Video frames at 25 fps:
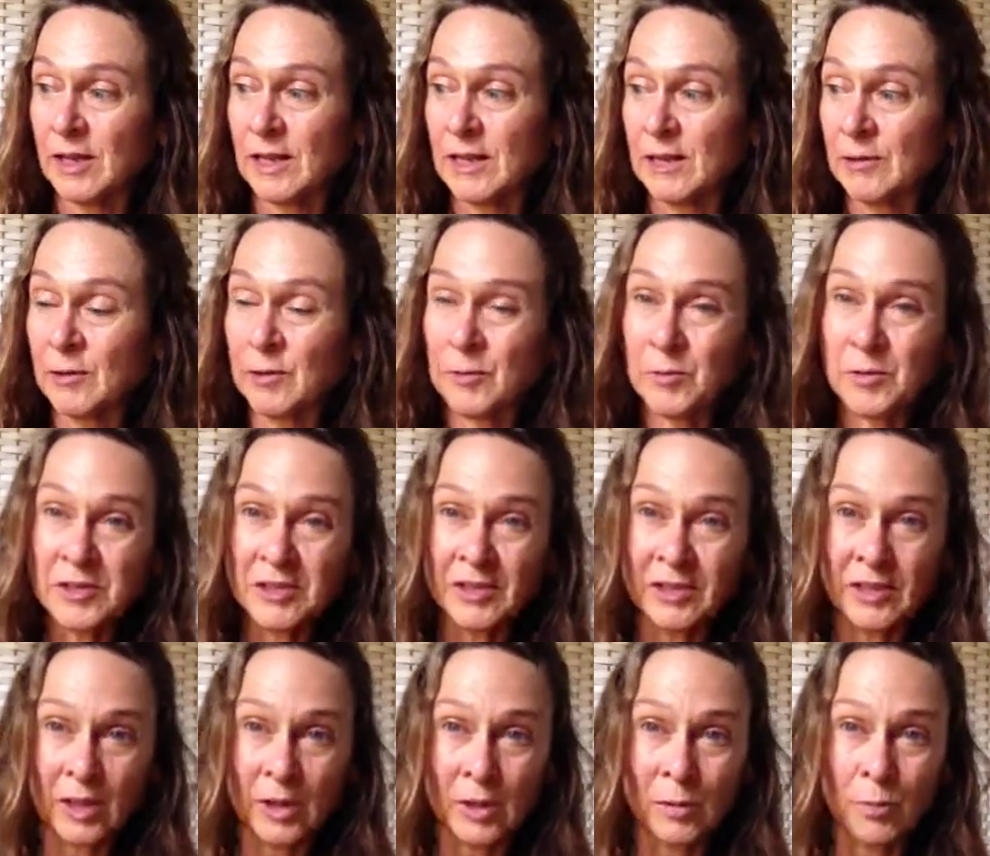It
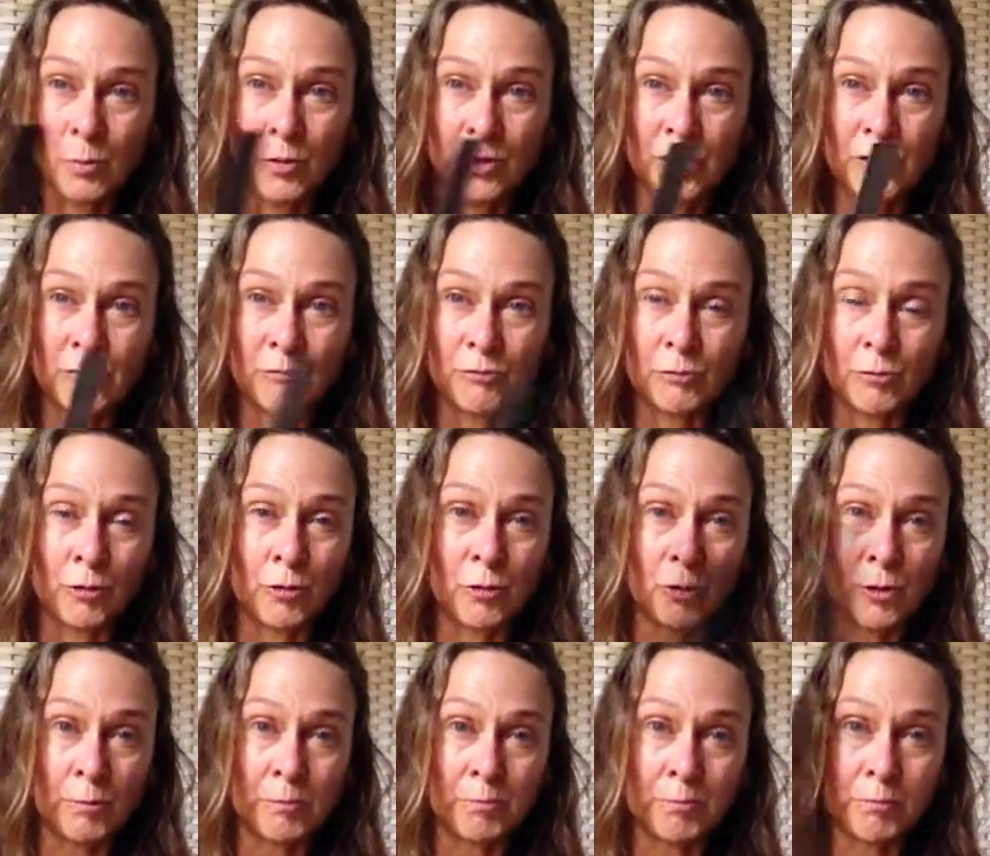wasn't like a wooden
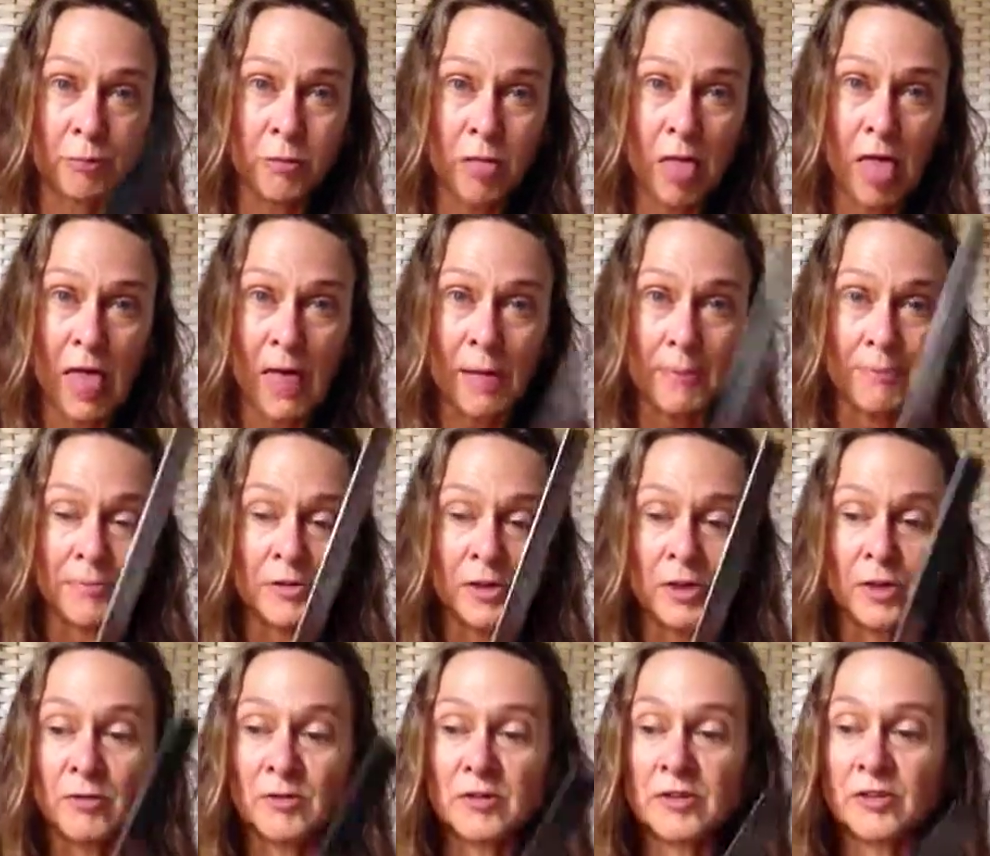ruler. Blah!
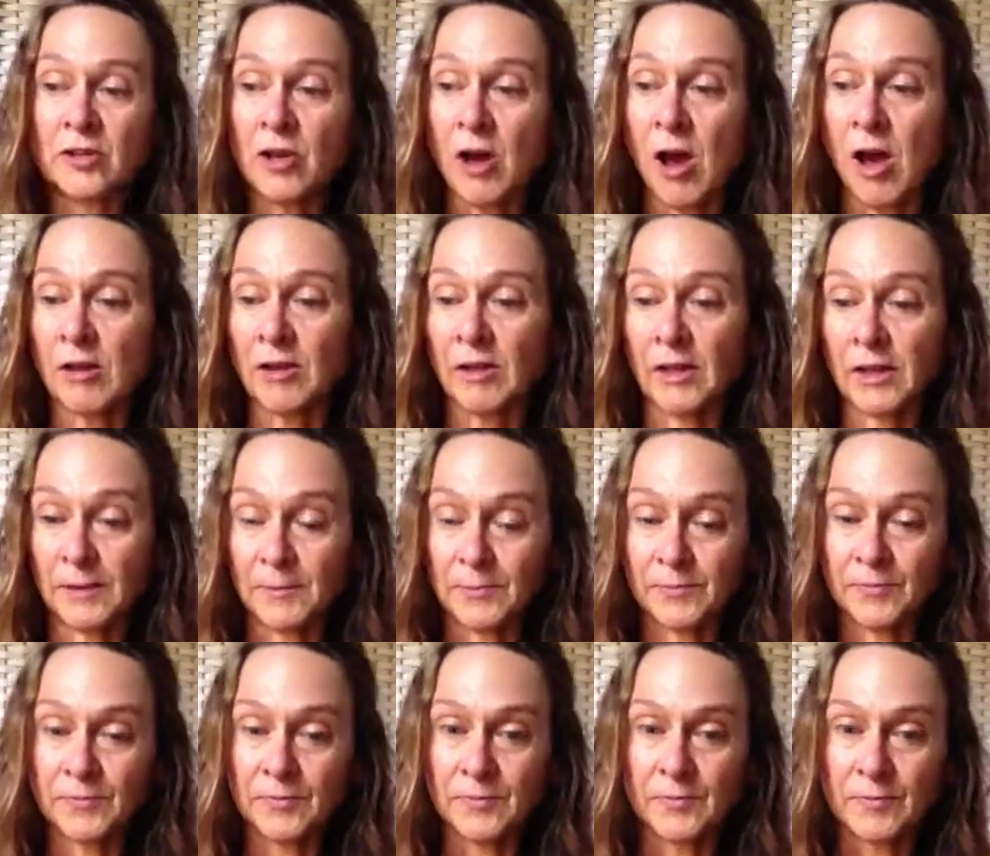You just got like
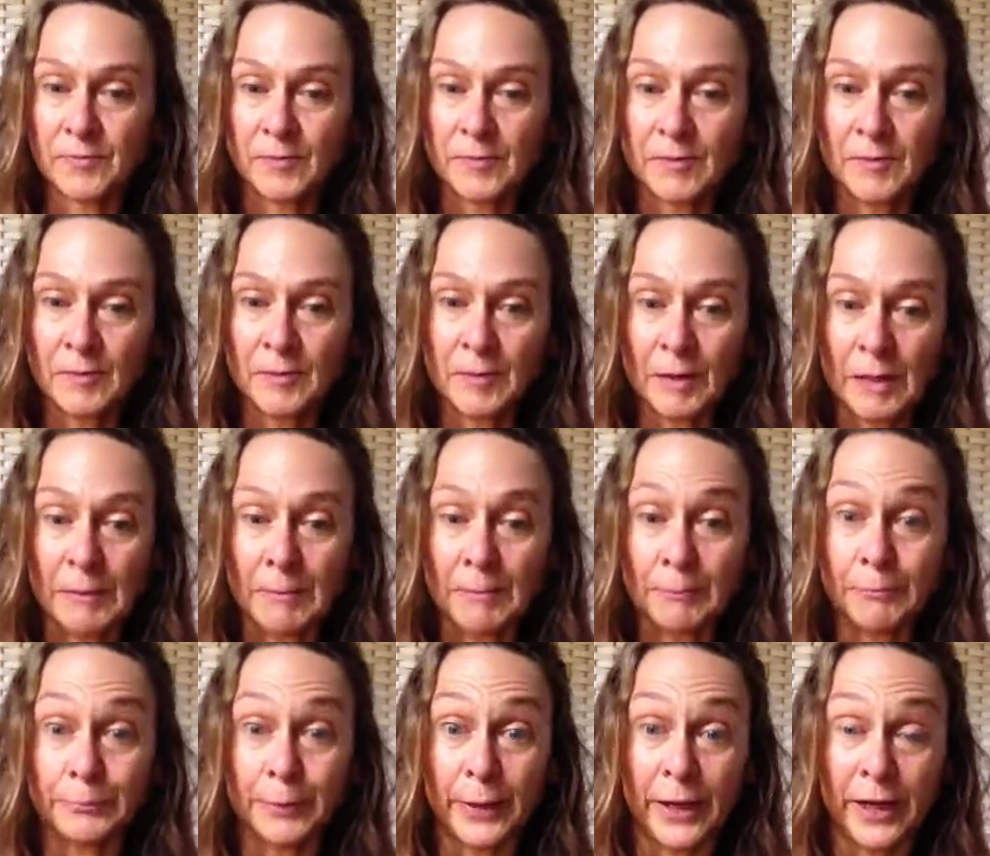
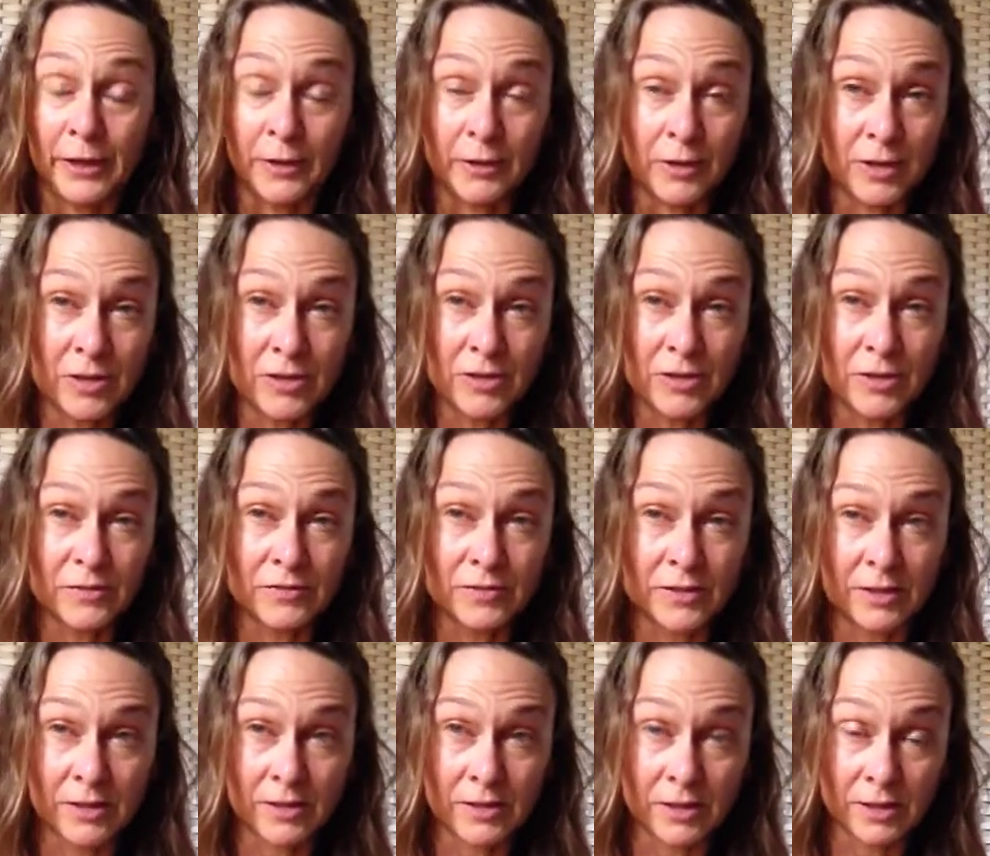embarrassed in
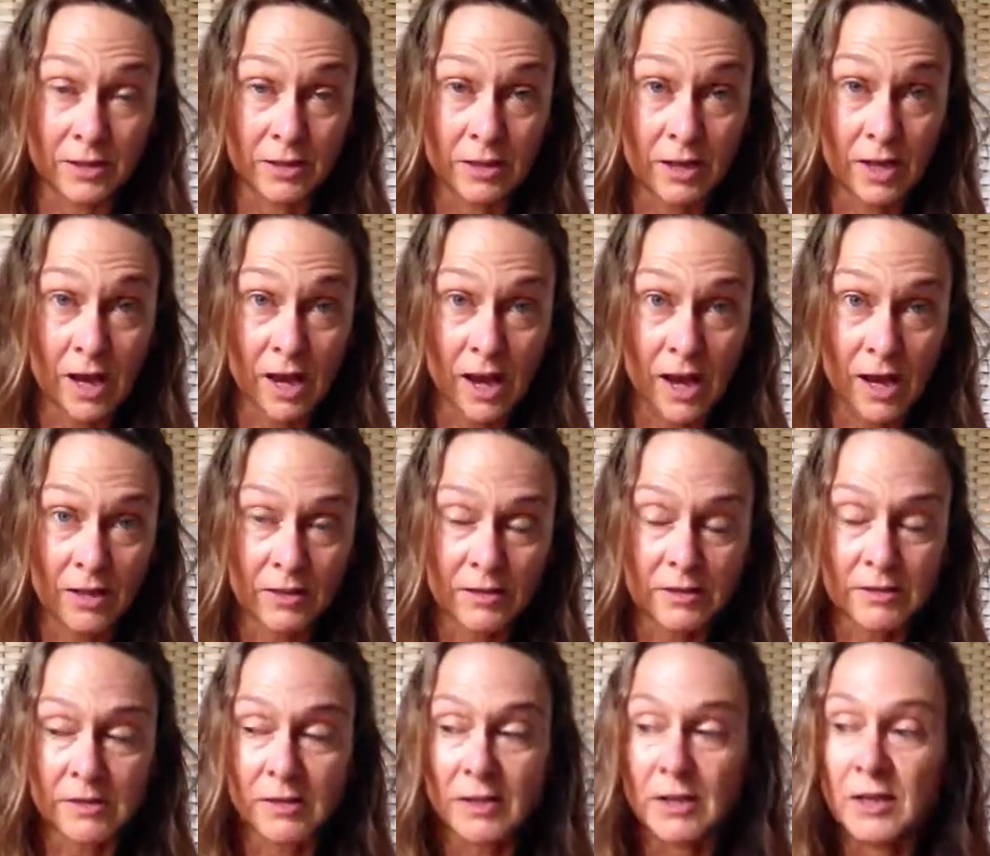front of the
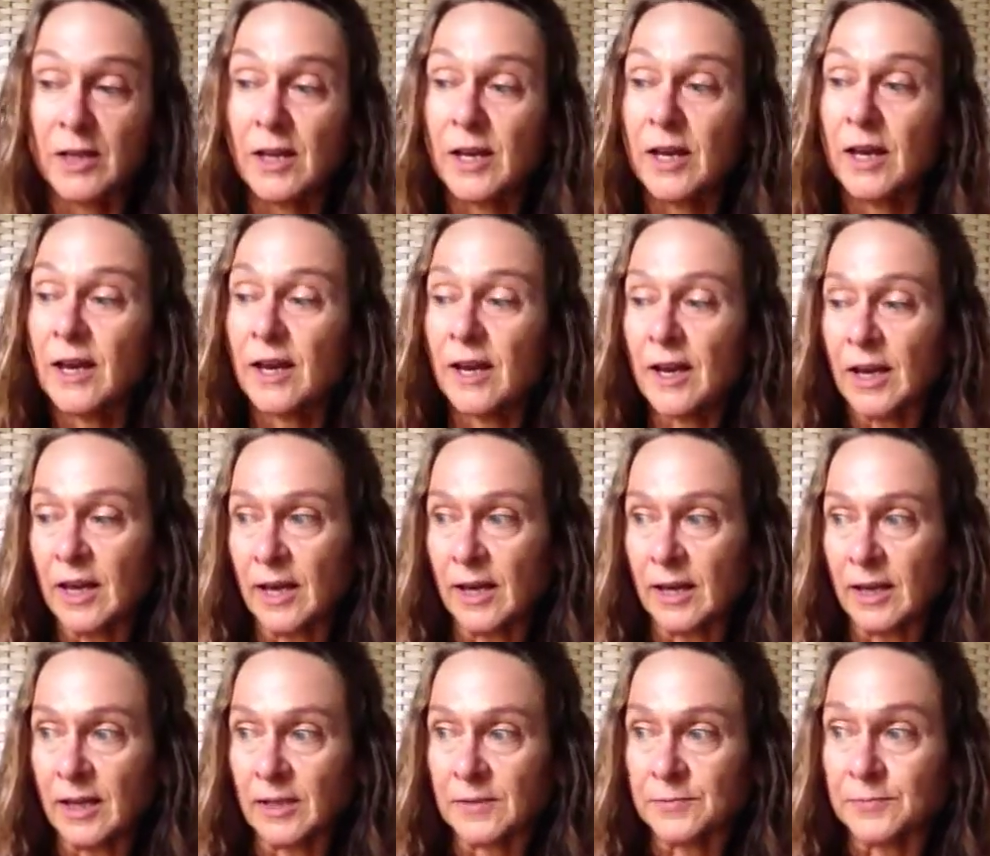class.
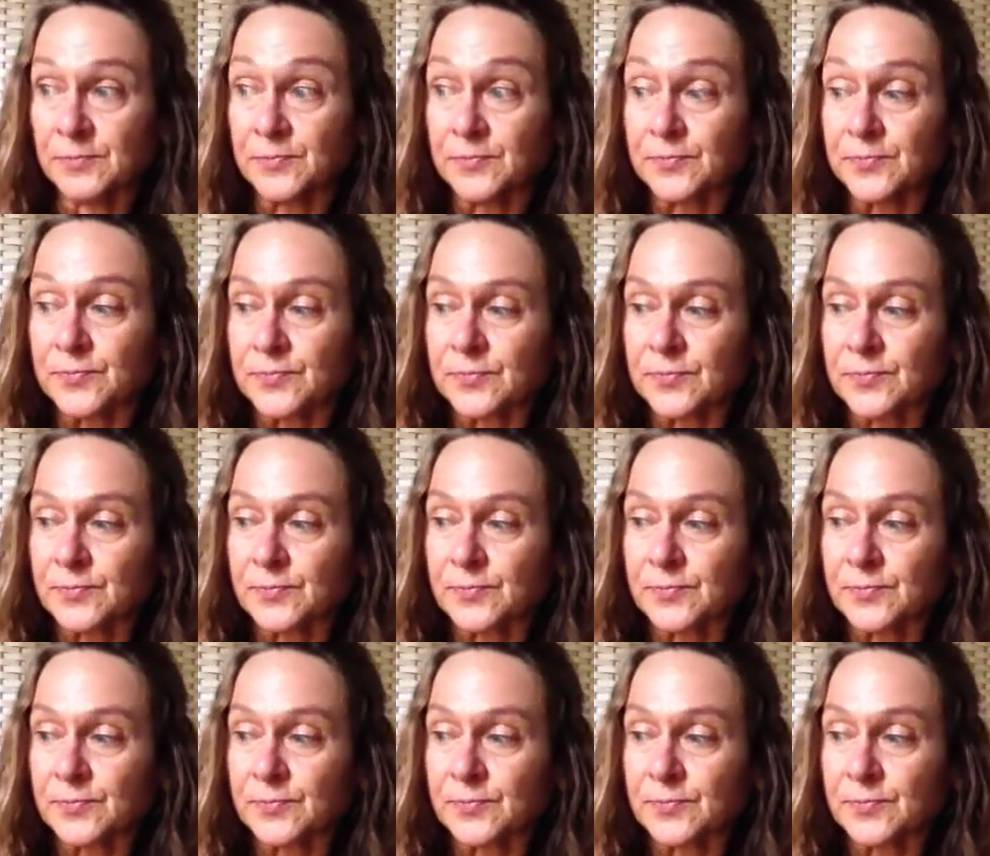And